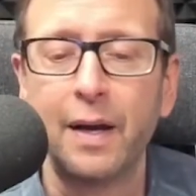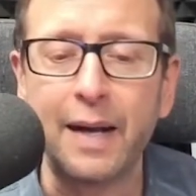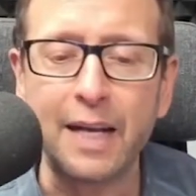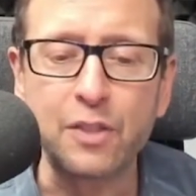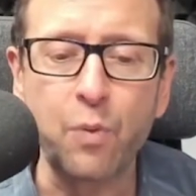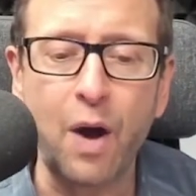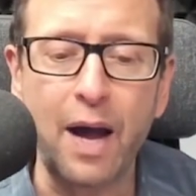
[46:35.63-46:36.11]

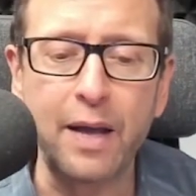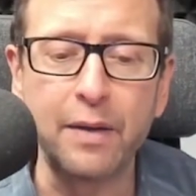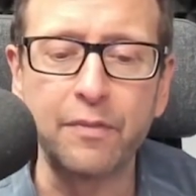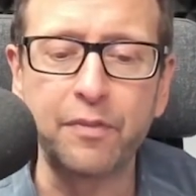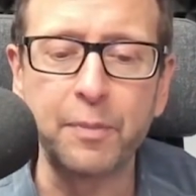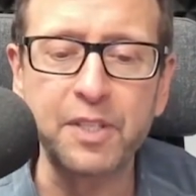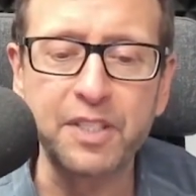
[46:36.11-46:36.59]
And that's
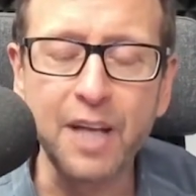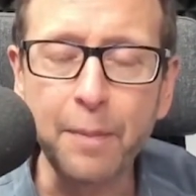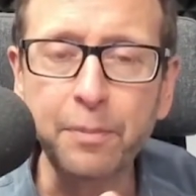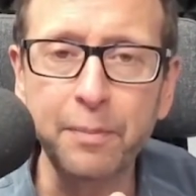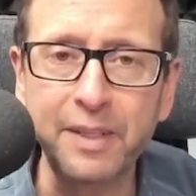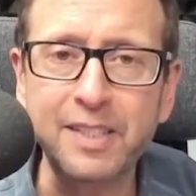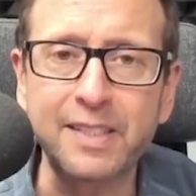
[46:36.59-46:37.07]
why, from a
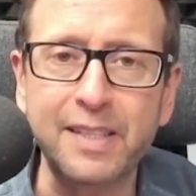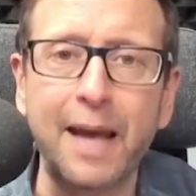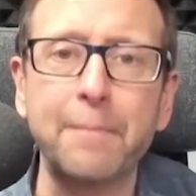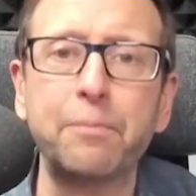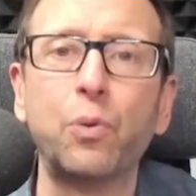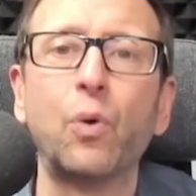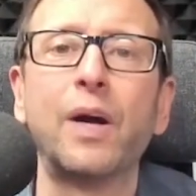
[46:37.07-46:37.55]
supplement
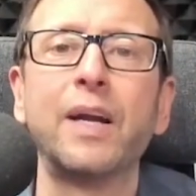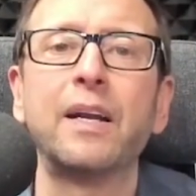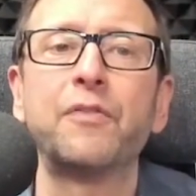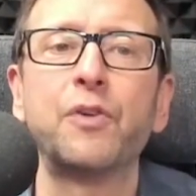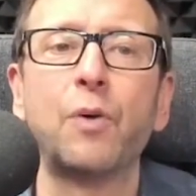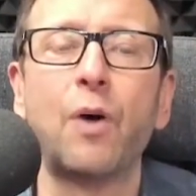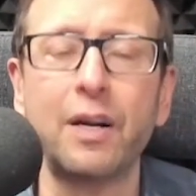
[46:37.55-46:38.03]
standpoint,
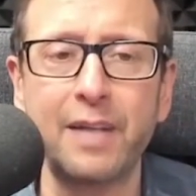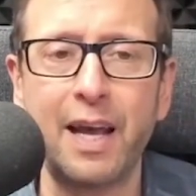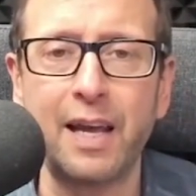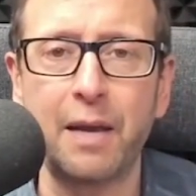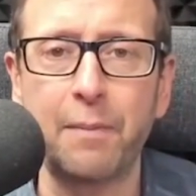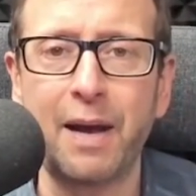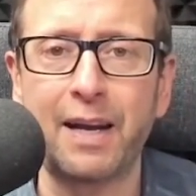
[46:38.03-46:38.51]
if you are
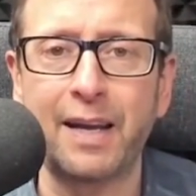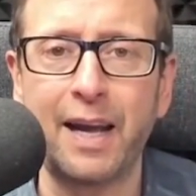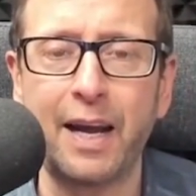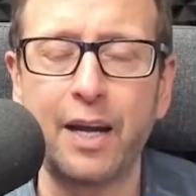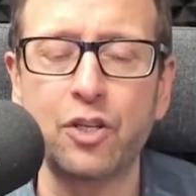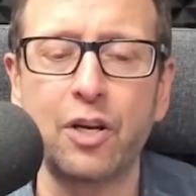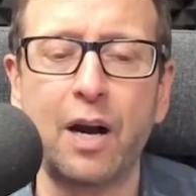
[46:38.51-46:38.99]
taking
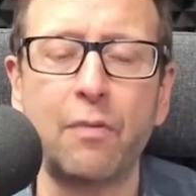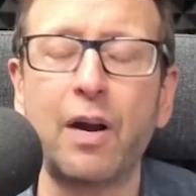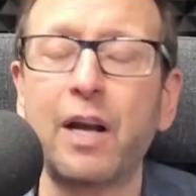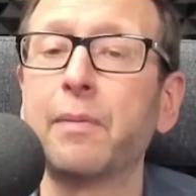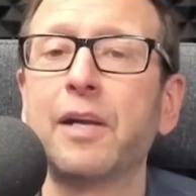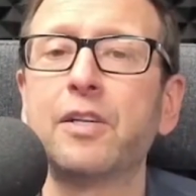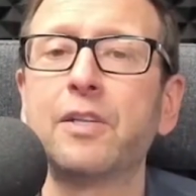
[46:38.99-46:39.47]
medication, I
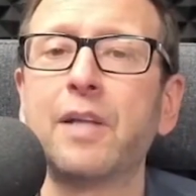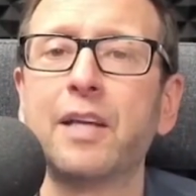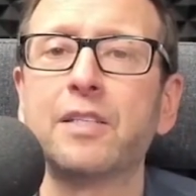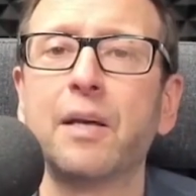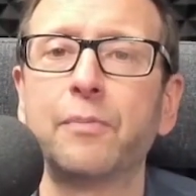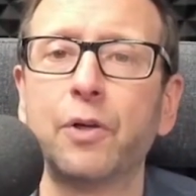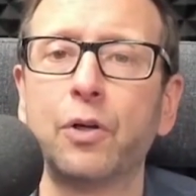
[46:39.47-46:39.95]
recommend you
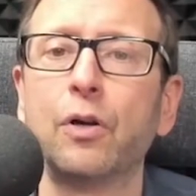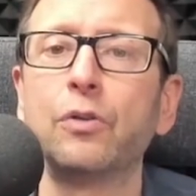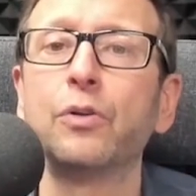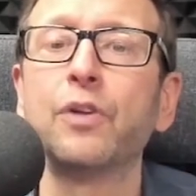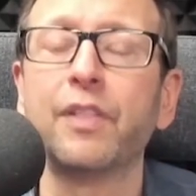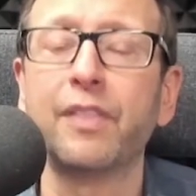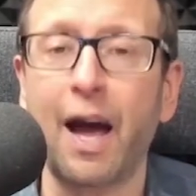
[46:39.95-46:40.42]
take something called
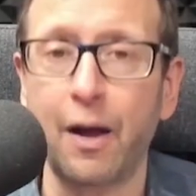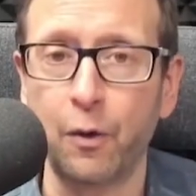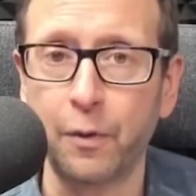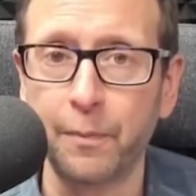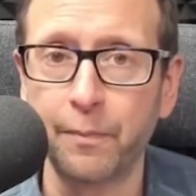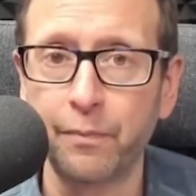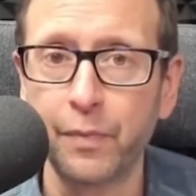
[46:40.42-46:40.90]

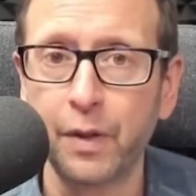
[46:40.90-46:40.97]
glutathione.